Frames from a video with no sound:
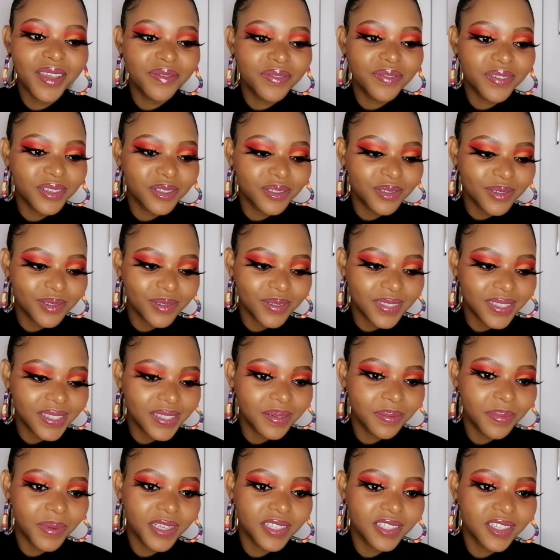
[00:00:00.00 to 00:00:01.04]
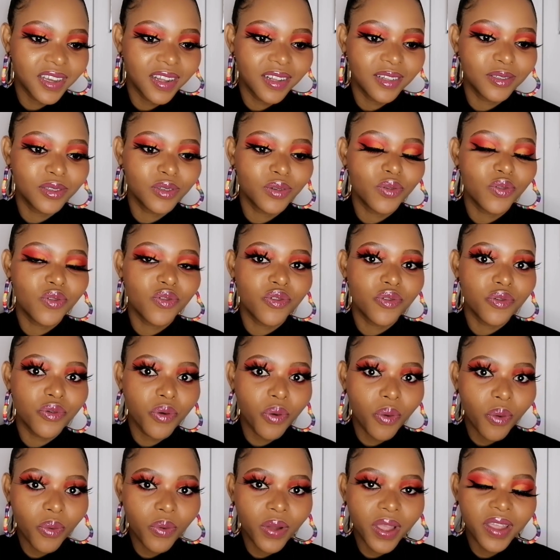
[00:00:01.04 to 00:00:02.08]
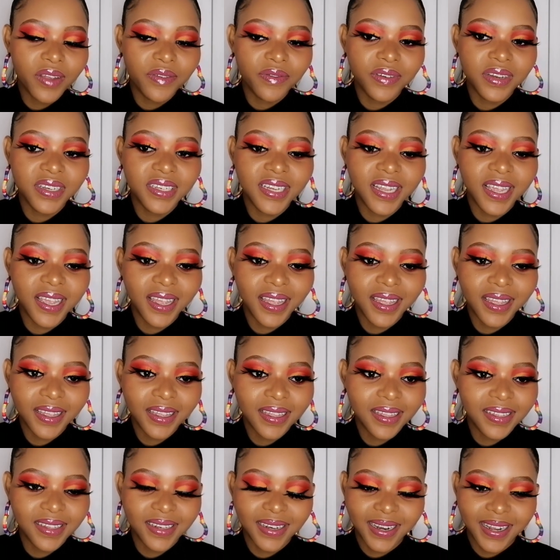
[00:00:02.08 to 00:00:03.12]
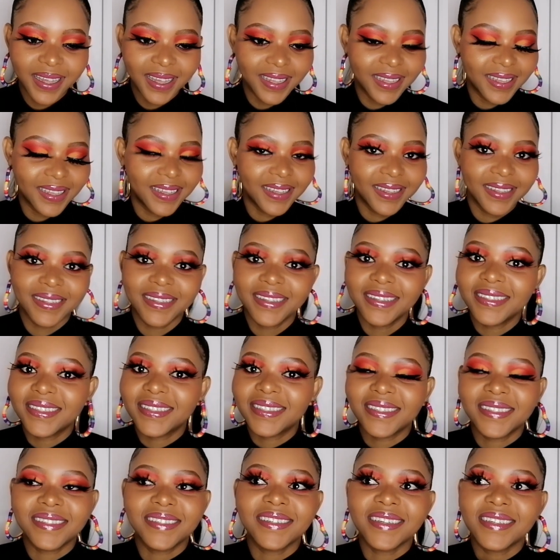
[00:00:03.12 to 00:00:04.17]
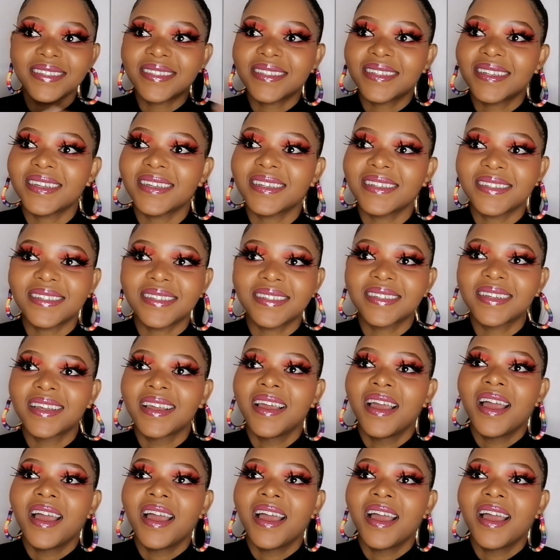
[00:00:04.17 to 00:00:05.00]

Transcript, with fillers: having to see my child grow every day like it's just it